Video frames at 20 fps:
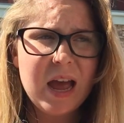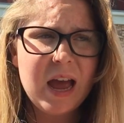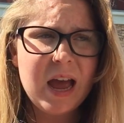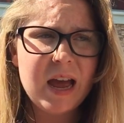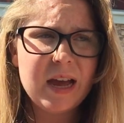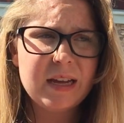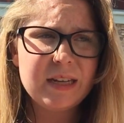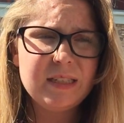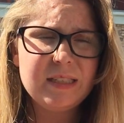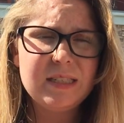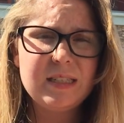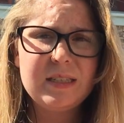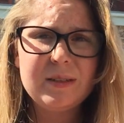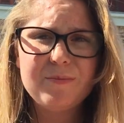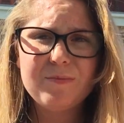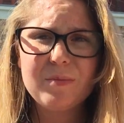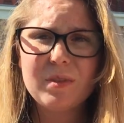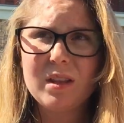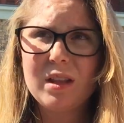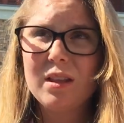And
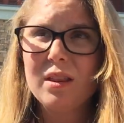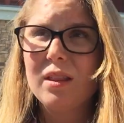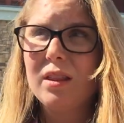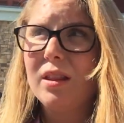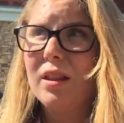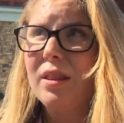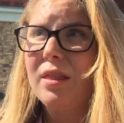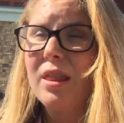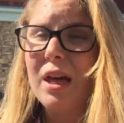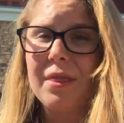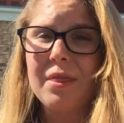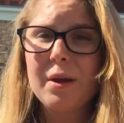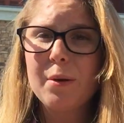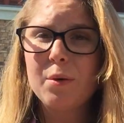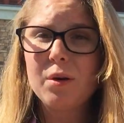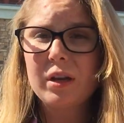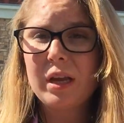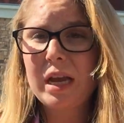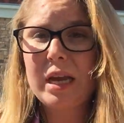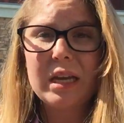then they
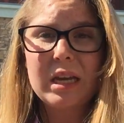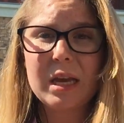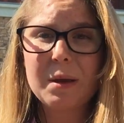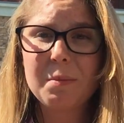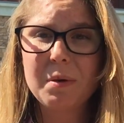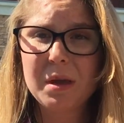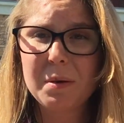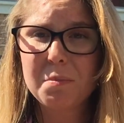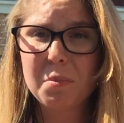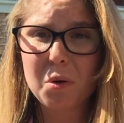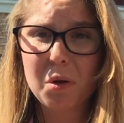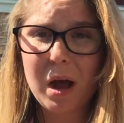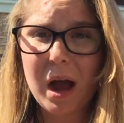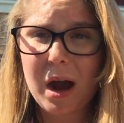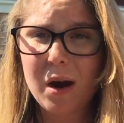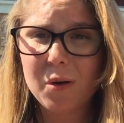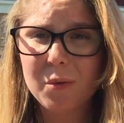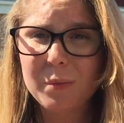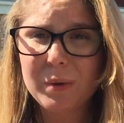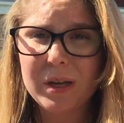were kicking people
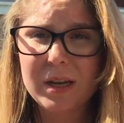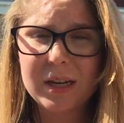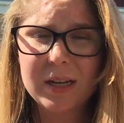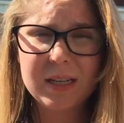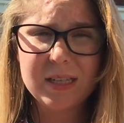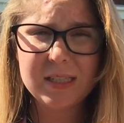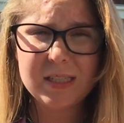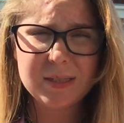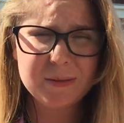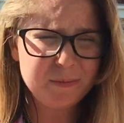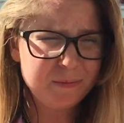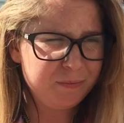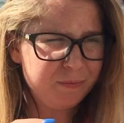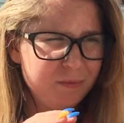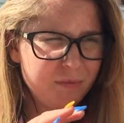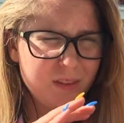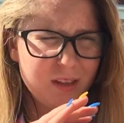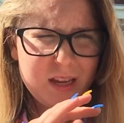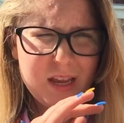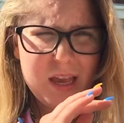out because
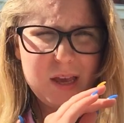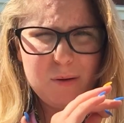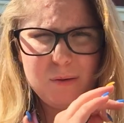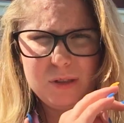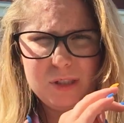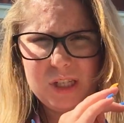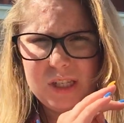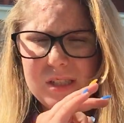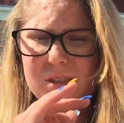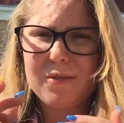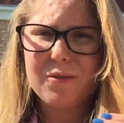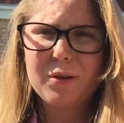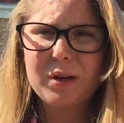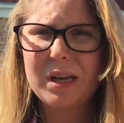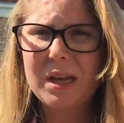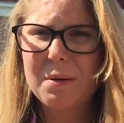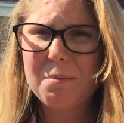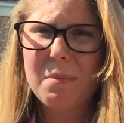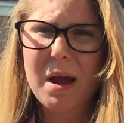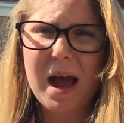it was just a
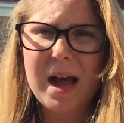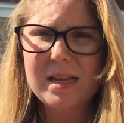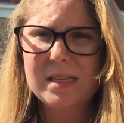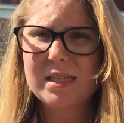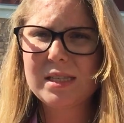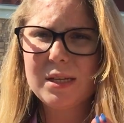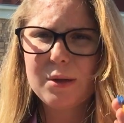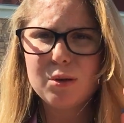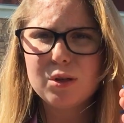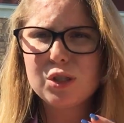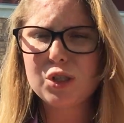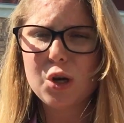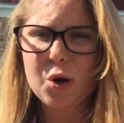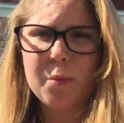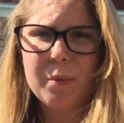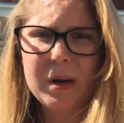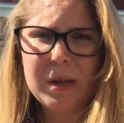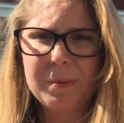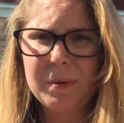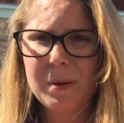freaking mess. There were
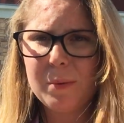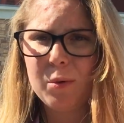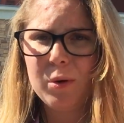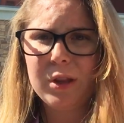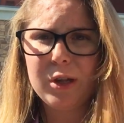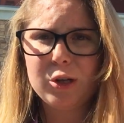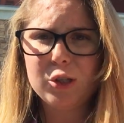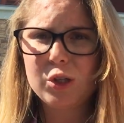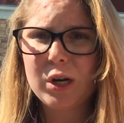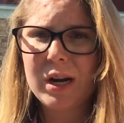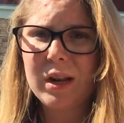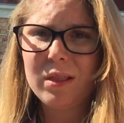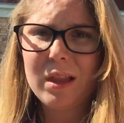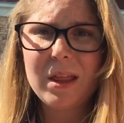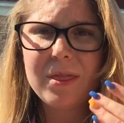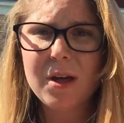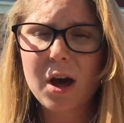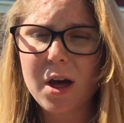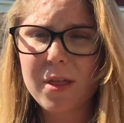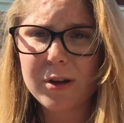so many people. They were trying to
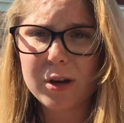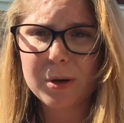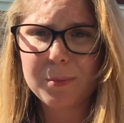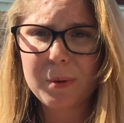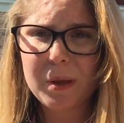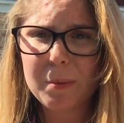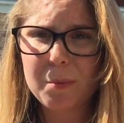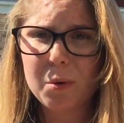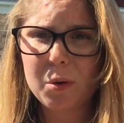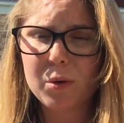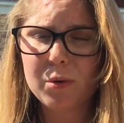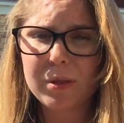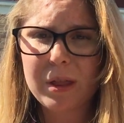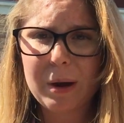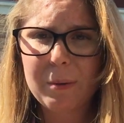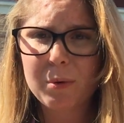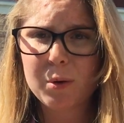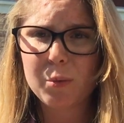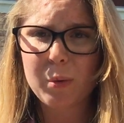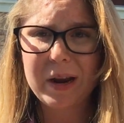let the other people
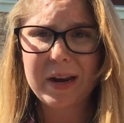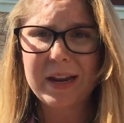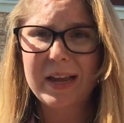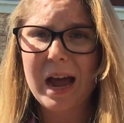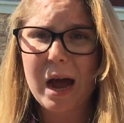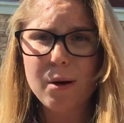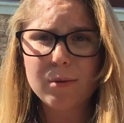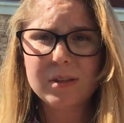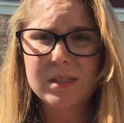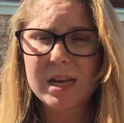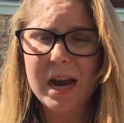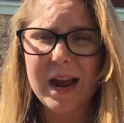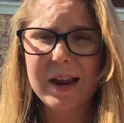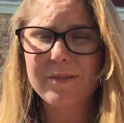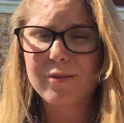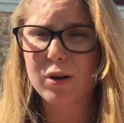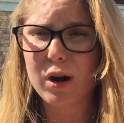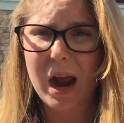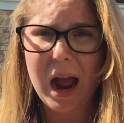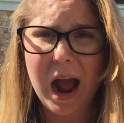that were waiting
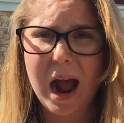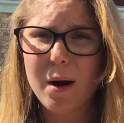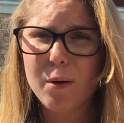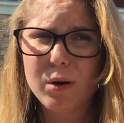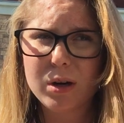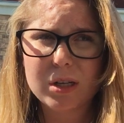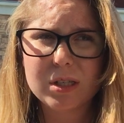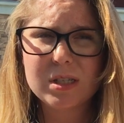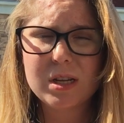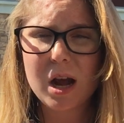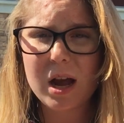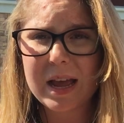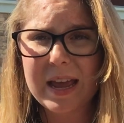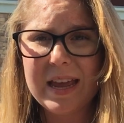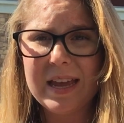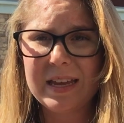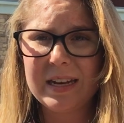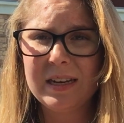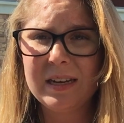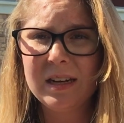outside for hours
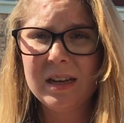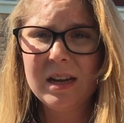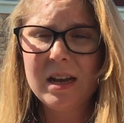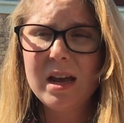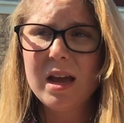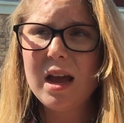in.